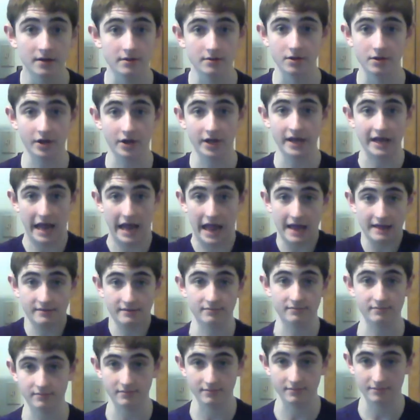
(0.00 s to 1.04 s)
looking
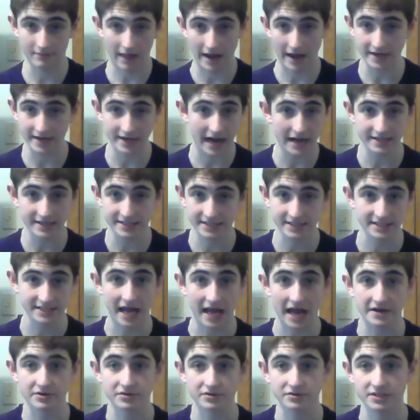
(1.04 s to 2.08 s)
at, I did not see
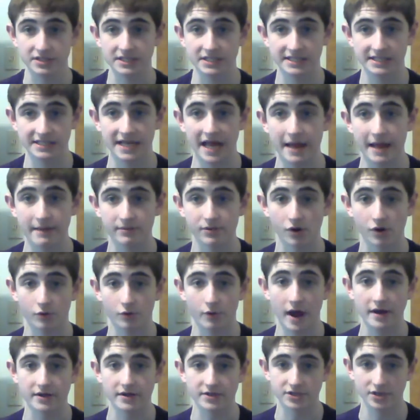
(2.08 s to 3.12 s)
Scott Tolzien's name thrown
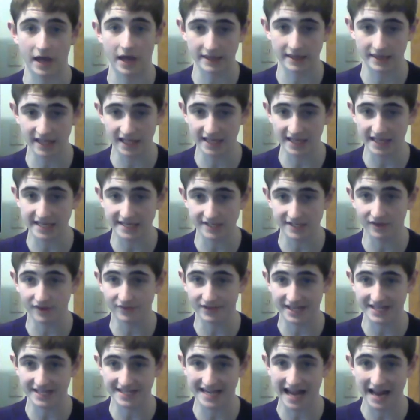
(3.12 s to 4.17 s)
around, so I think there's
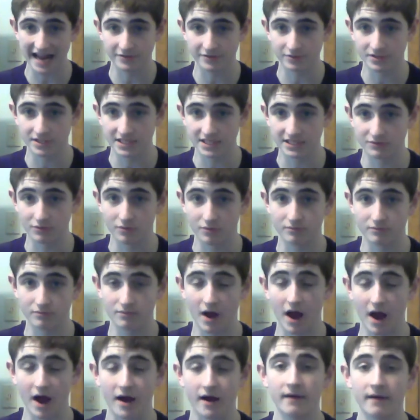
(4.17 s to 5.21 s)
still Scott
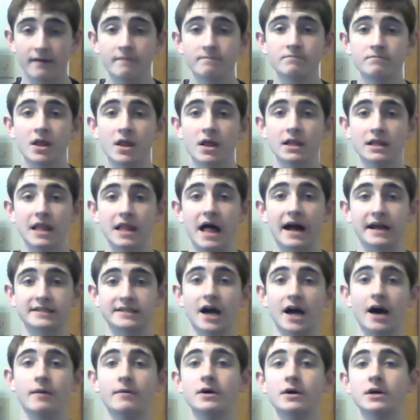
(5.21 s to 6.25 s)
Tolzien locked
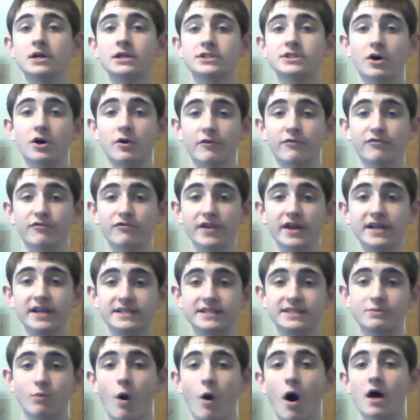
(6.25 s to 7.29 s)
up. So if Flynn
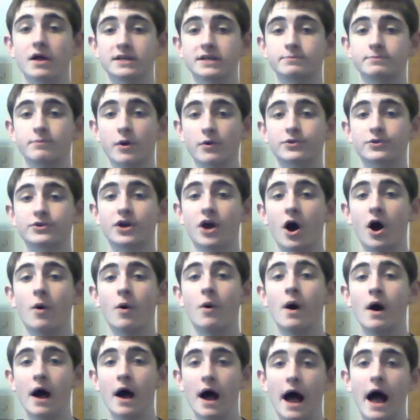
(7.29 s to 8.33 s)
and Wallace both
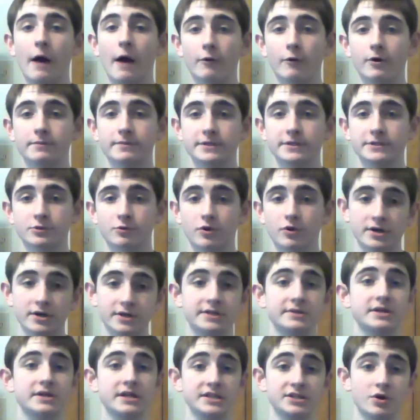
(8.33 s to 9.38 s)
go, I wouldn't be too worried
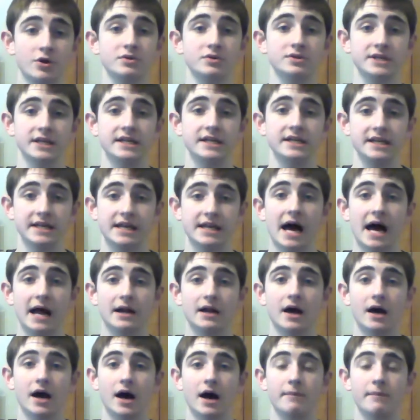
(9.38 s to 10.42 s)
because Tolzien did
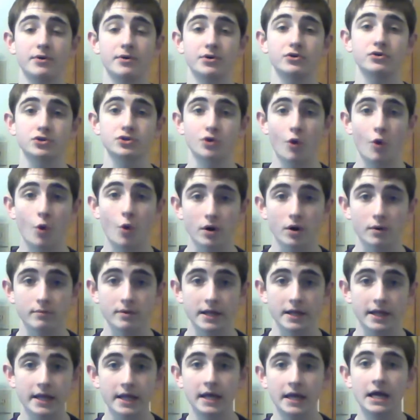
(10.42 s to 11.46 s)
not produce
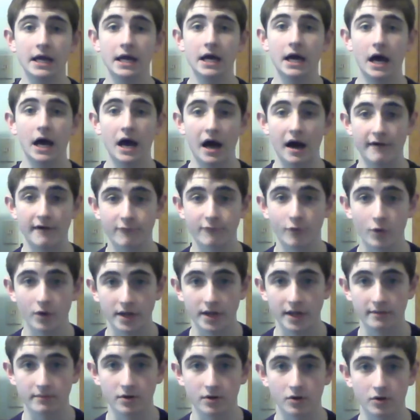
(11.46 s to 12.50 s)
horribly for
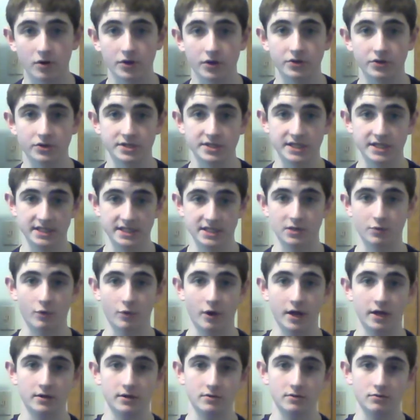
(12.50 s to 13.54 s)
them earlier in the season
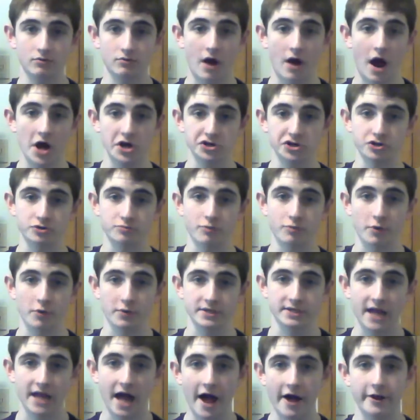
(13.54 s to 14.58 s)
when Rodgers broke
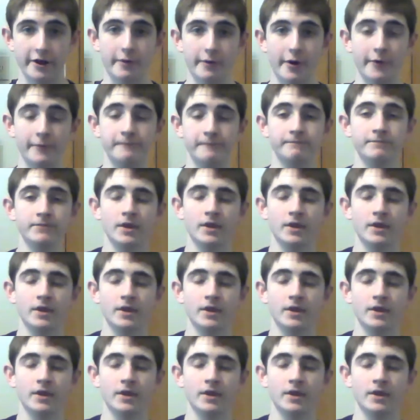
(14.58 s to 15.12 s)
his collarbone.